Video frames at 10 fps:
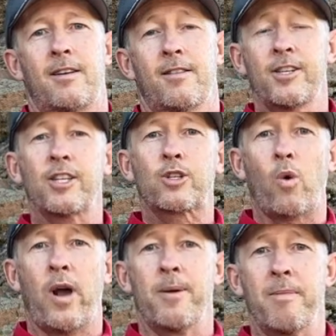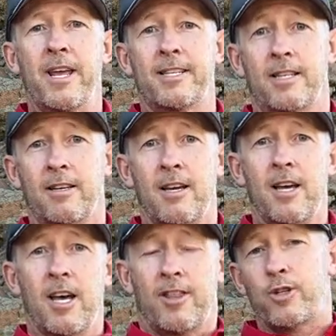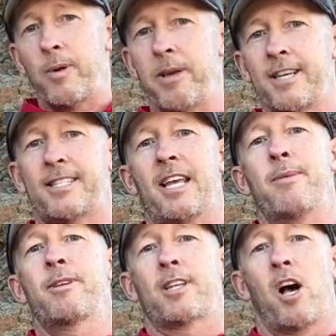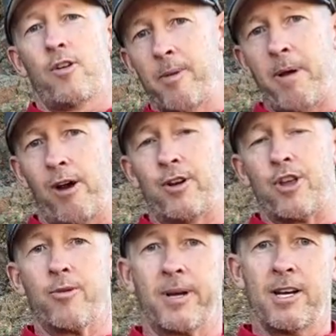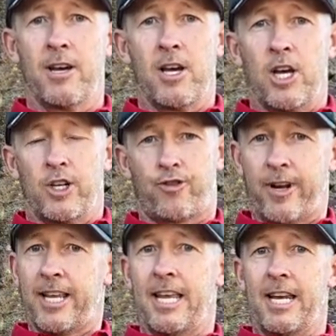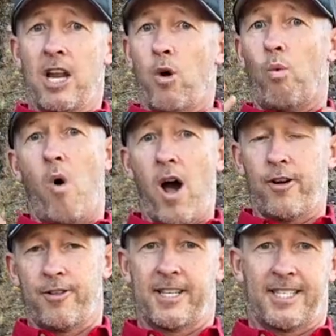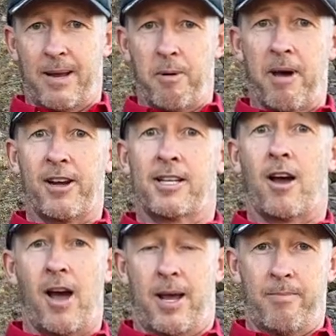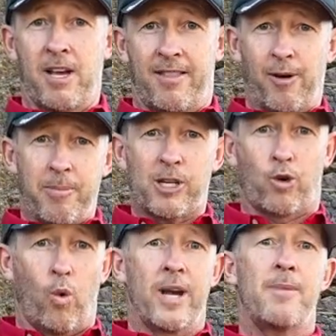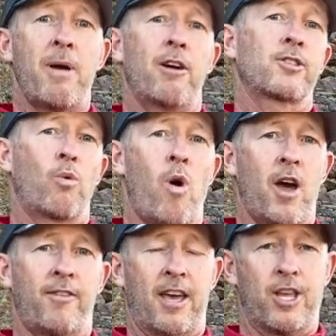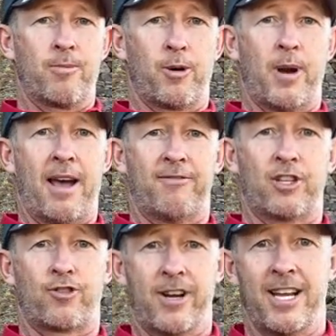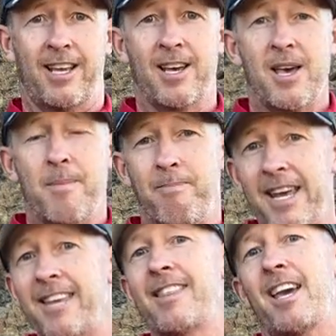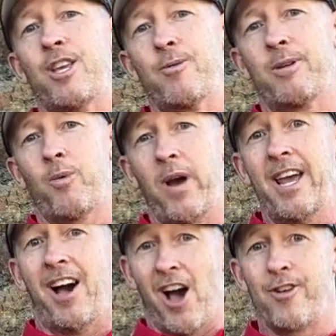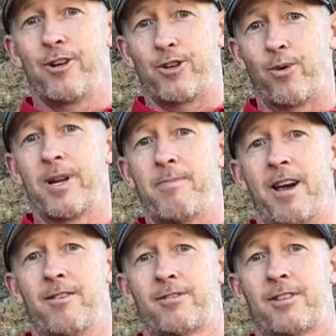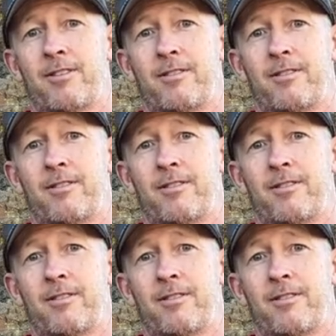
This is quite amazing. This would be the same as a 100 pound human drinking water in the same amount of time. That would be 20 pounds of water that human would have to drink making that human weigh 120 pounds.